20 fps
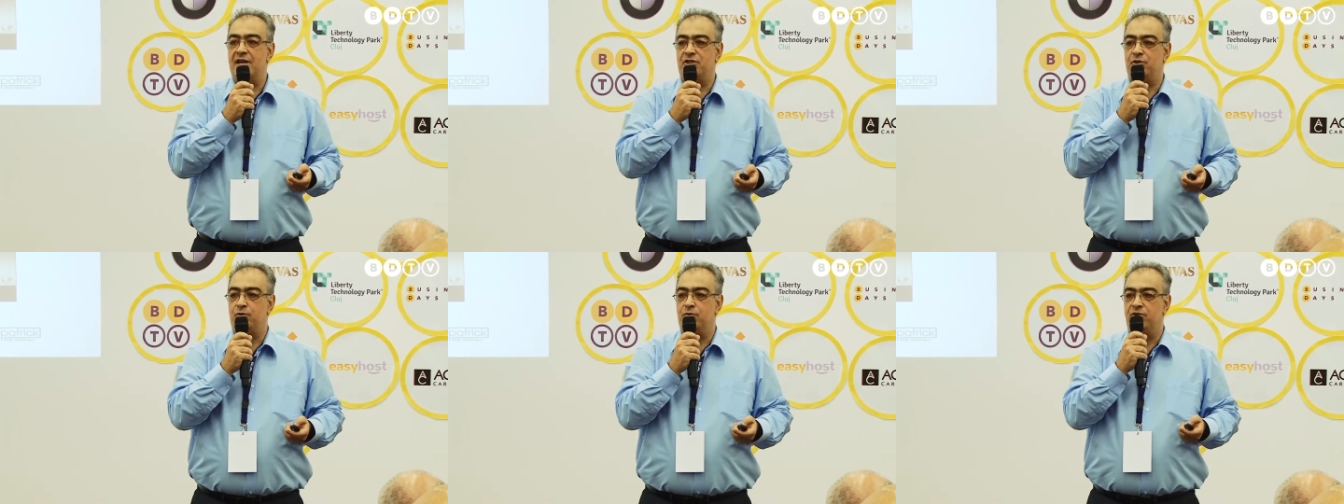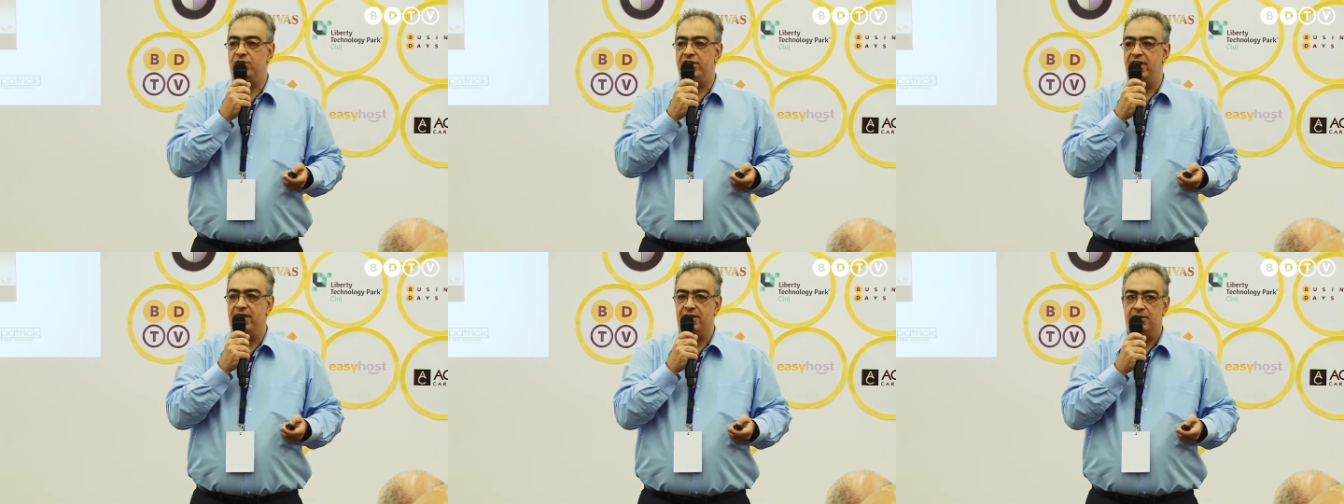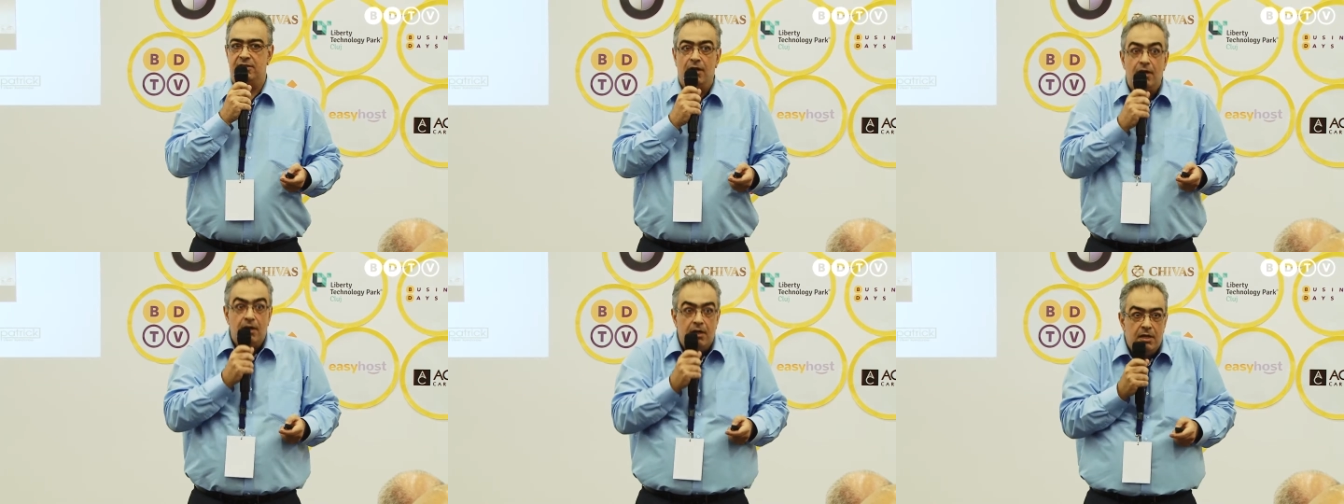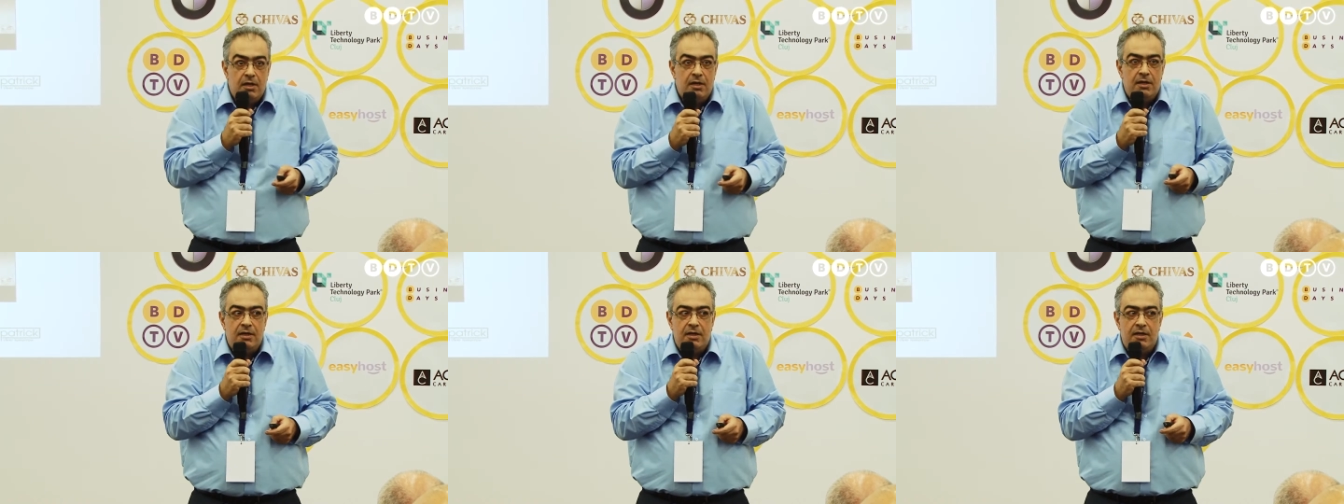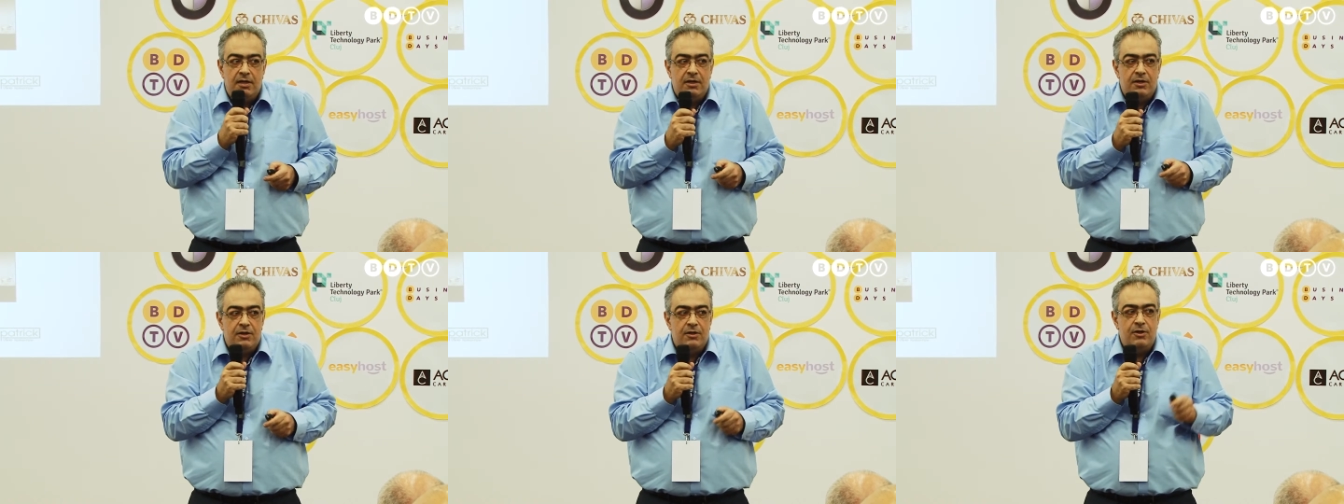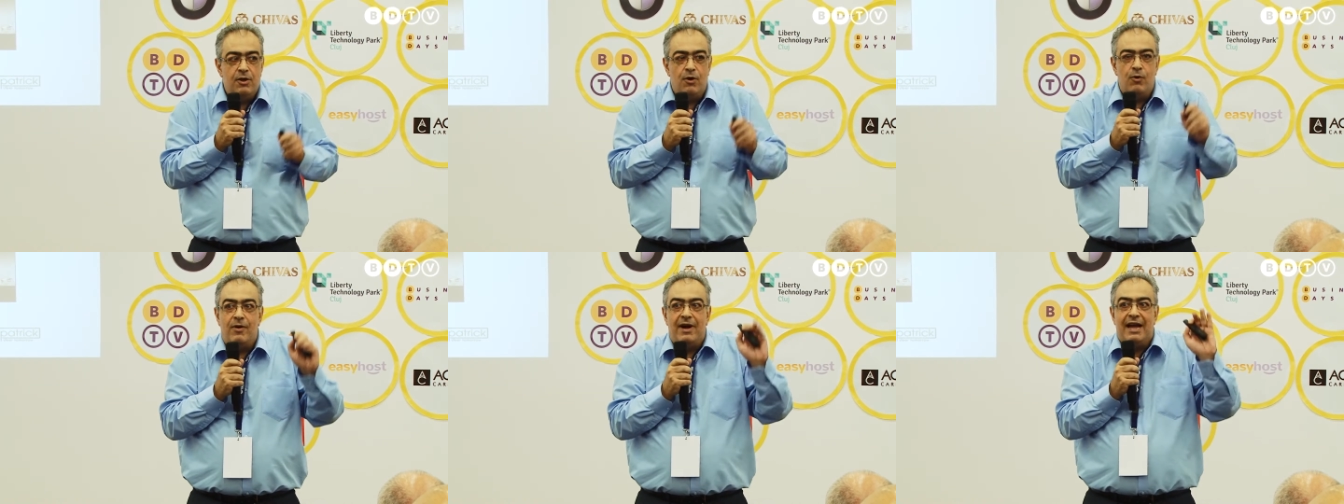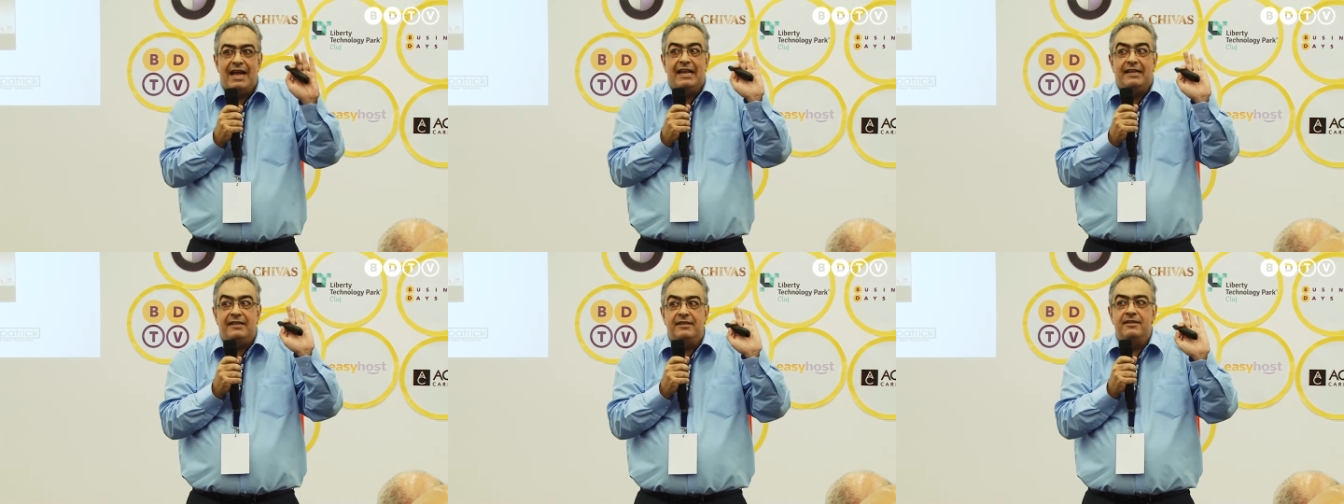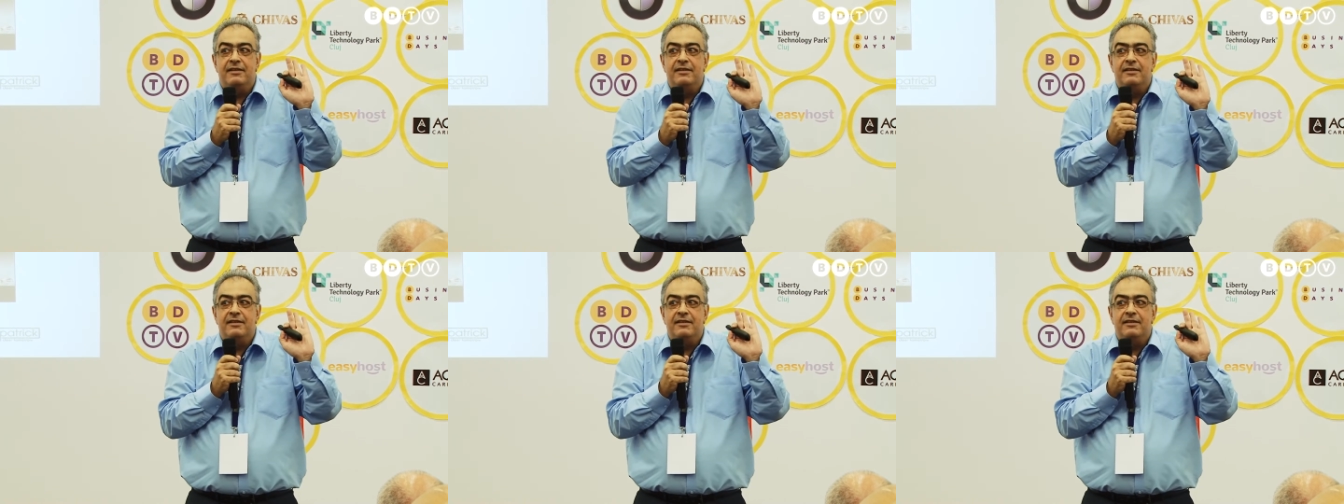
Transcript: to change? No hand.